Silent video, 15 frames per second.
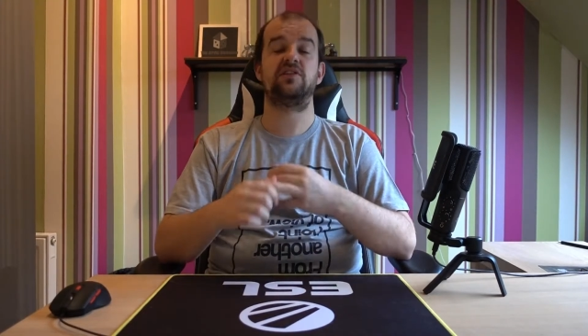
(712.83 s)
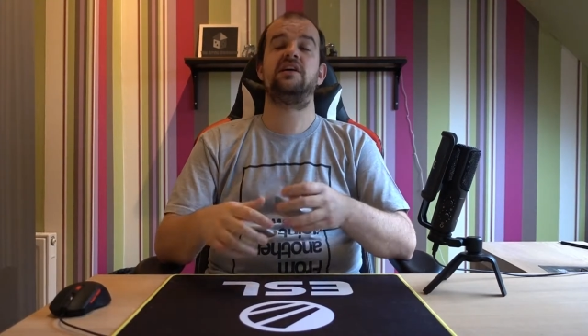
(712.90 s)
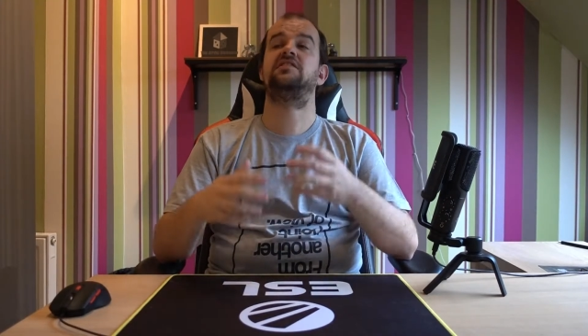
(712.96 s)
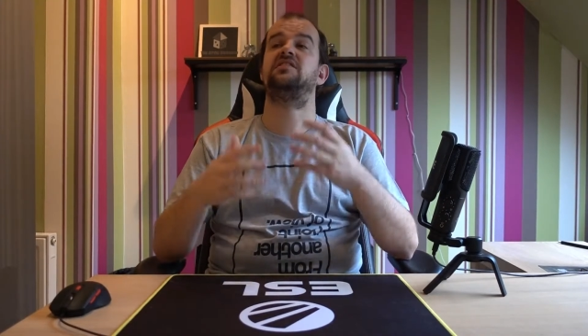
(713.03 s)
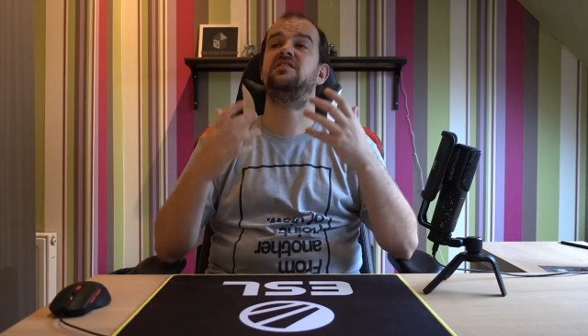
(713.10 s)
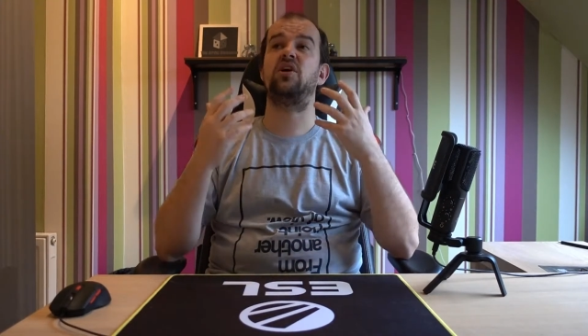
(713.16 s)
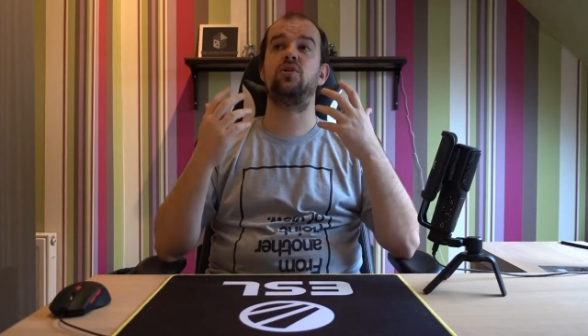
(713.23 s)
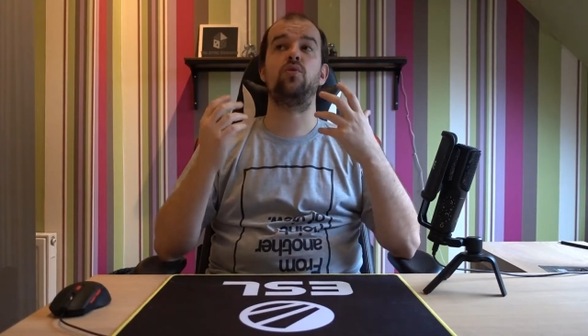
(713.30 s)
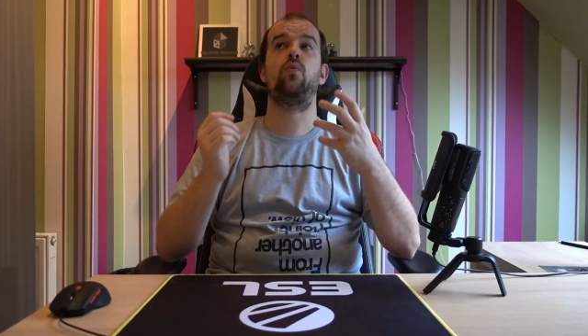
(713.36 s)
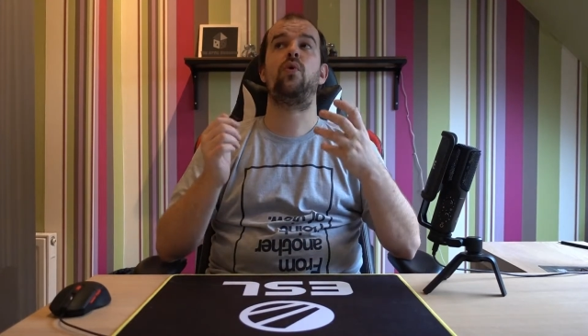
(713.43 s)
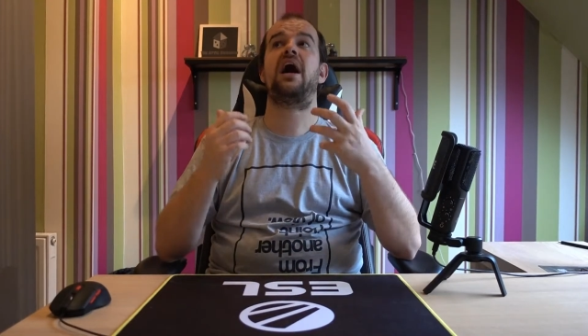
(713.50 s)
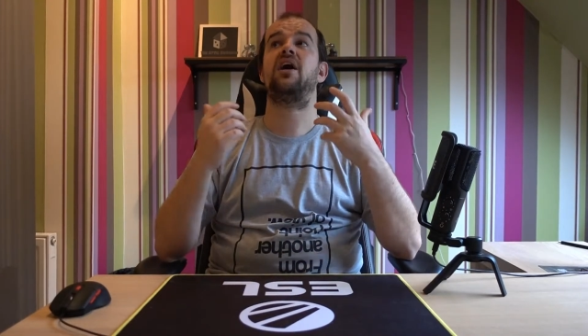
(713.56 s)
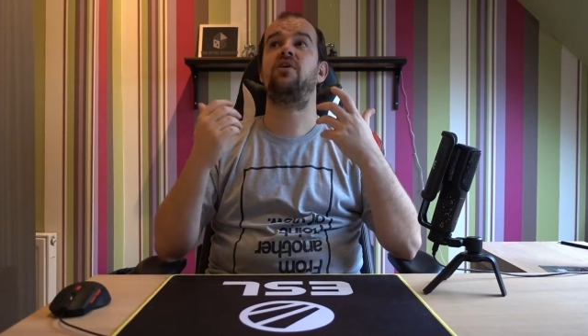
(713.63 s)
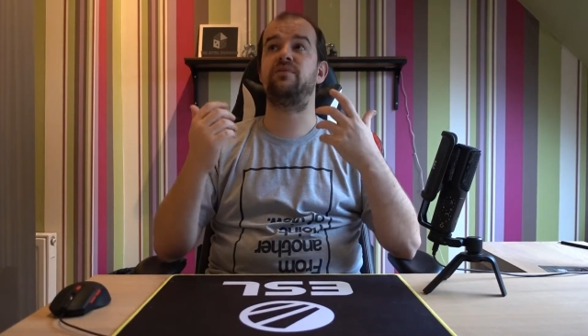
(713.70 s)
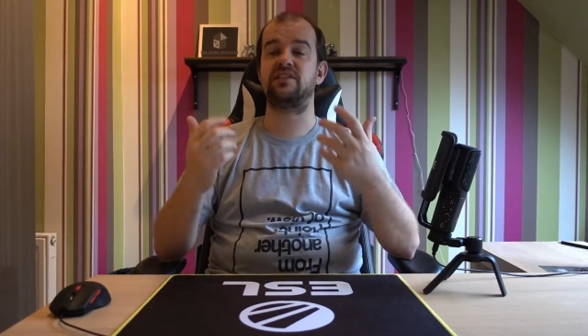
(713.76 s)
It's not
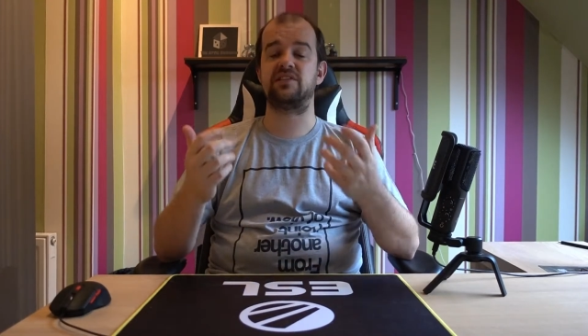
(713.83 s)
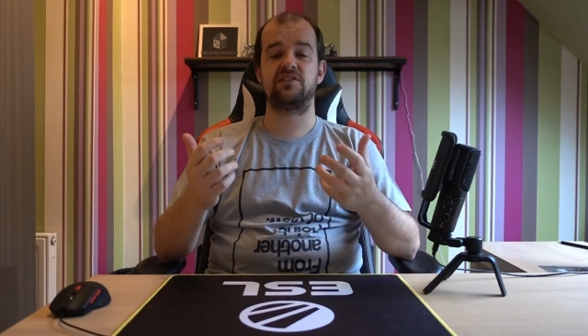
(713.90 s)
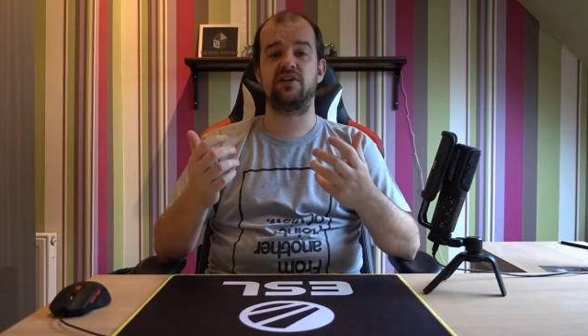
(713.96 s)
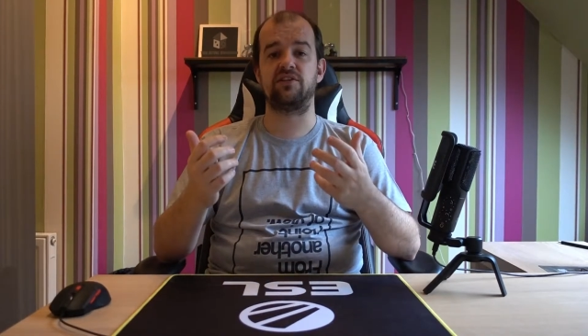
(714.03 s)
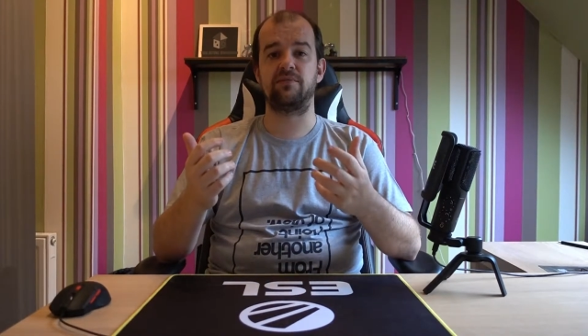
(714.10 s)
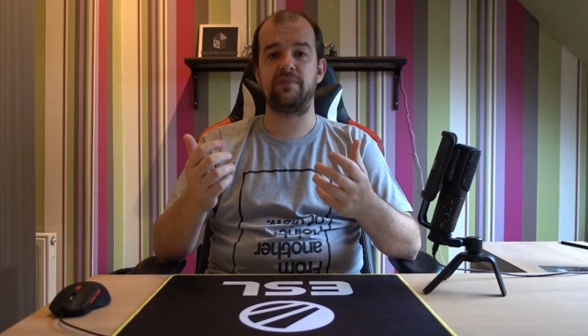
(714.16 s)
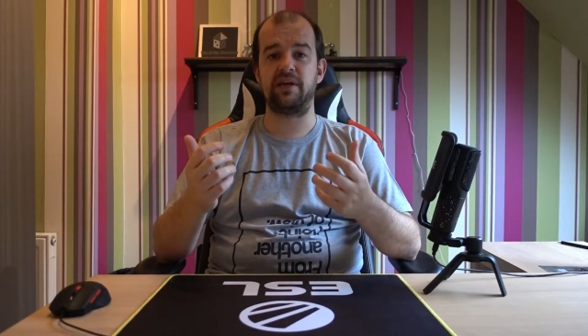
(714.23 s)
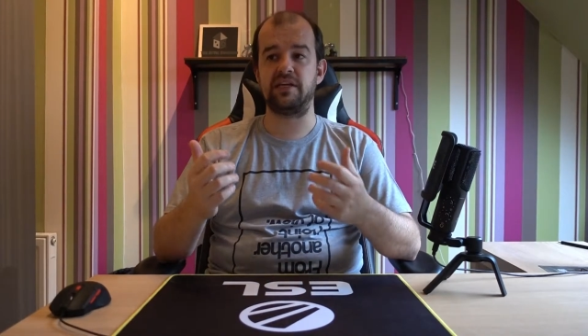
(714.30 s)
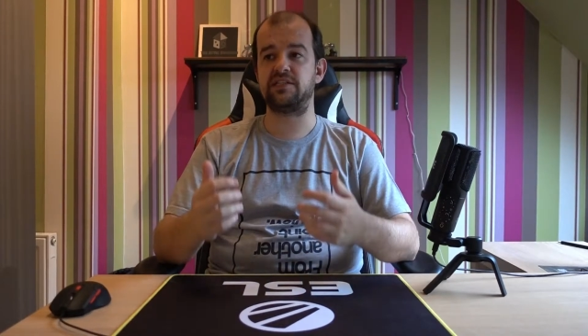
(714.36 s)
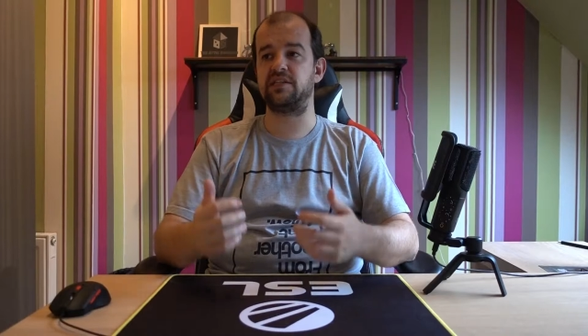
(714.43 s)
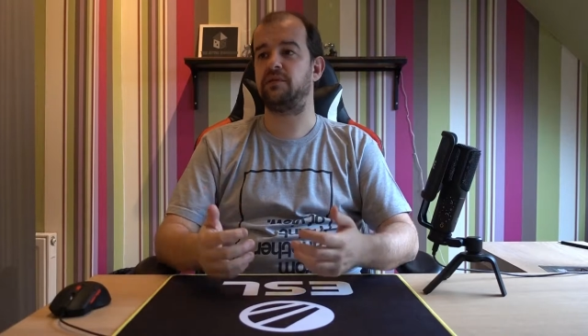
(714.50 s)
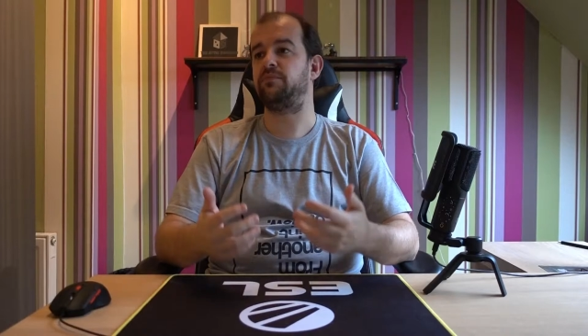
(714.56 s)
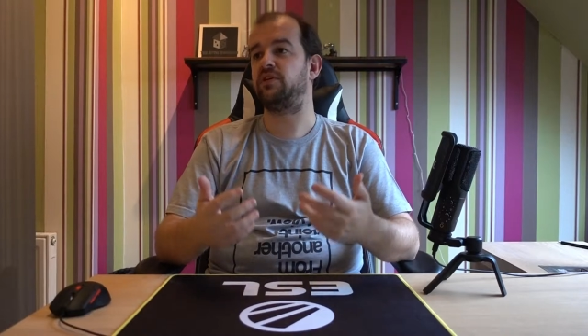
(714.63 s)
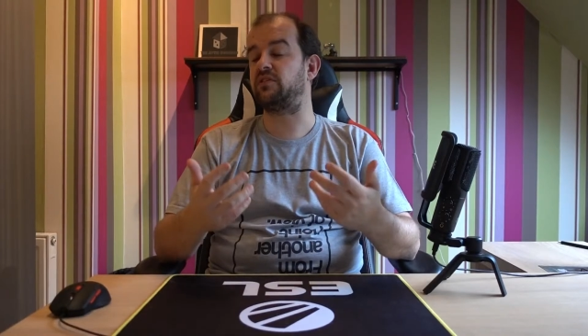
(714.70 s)
wow, it's not amazing,